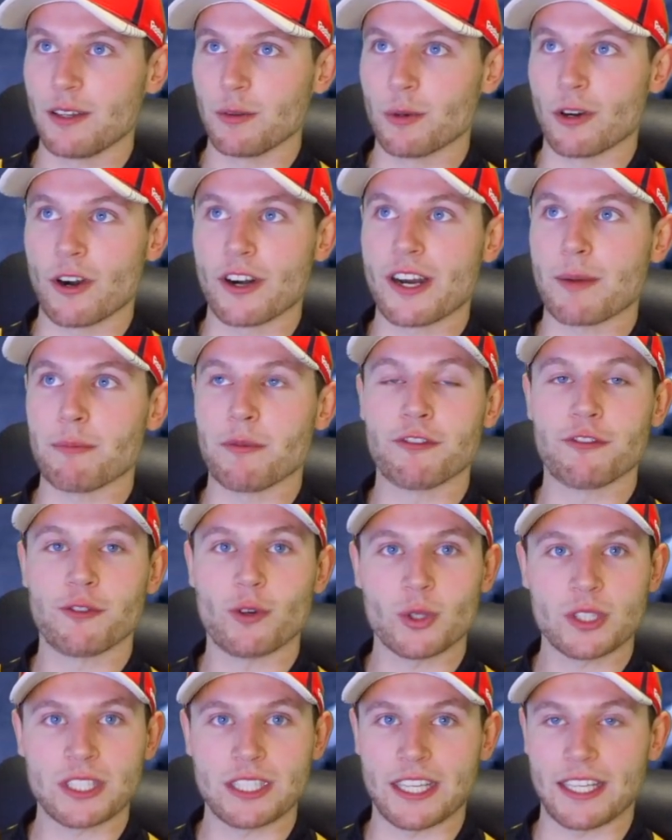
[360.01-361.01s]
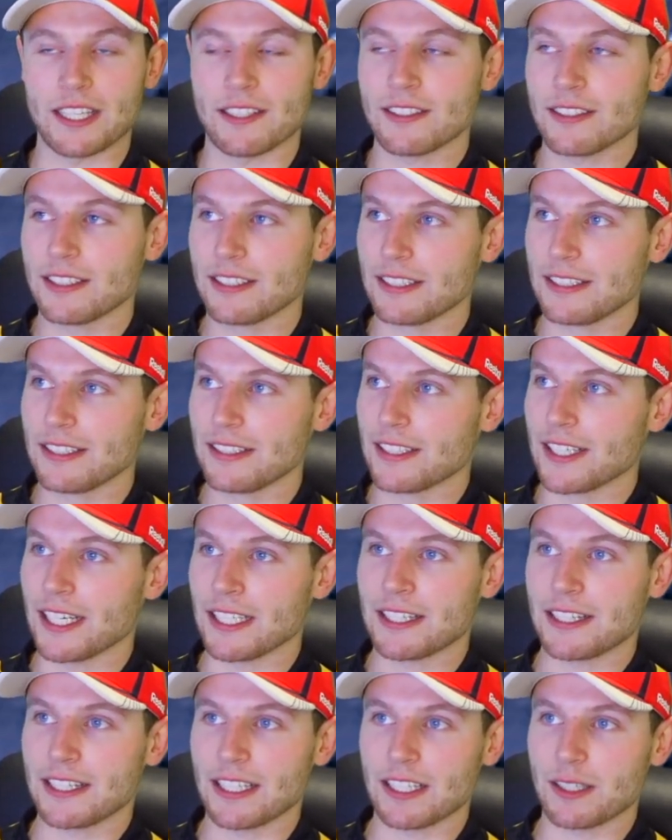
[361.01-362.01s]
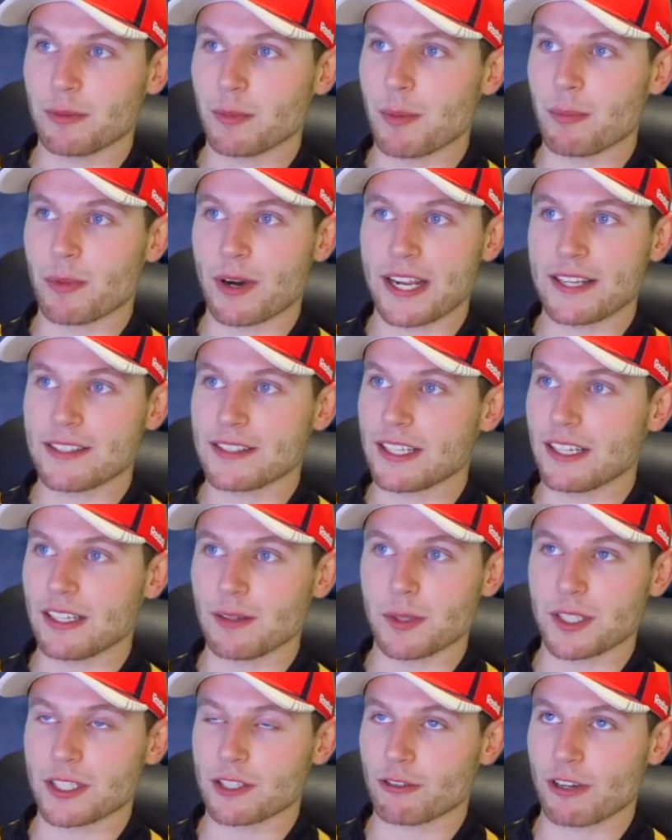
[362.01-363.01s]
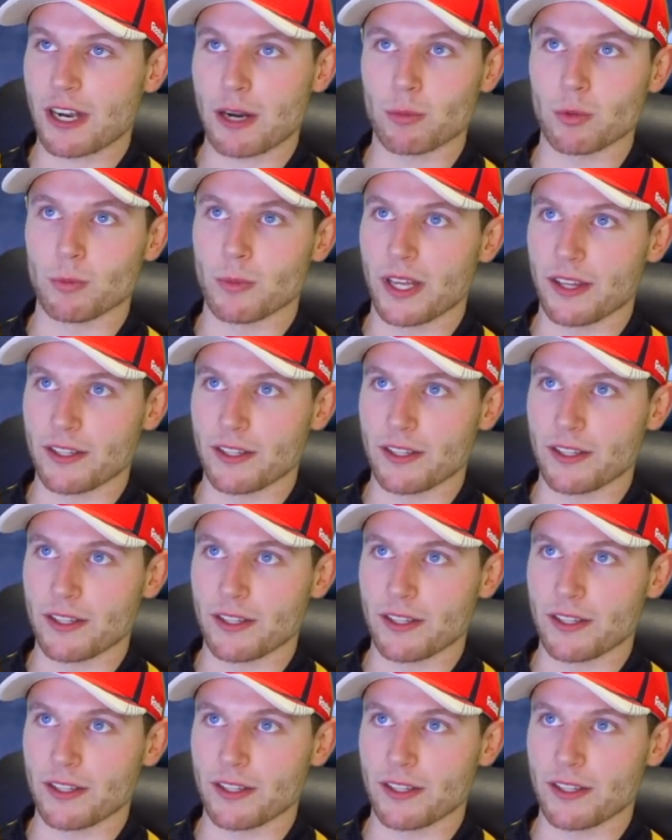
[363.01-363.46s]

We're on number 14. I think my brain's getting a bit scrambled by